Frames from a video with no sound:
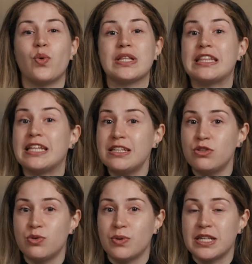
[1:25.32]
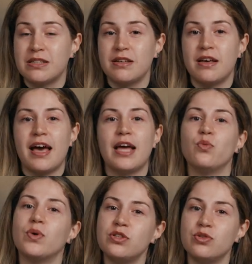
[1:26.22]
what led to it,
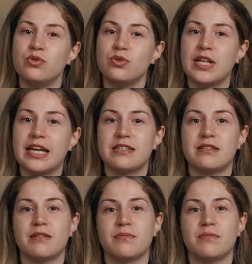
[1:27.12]
and what to do next.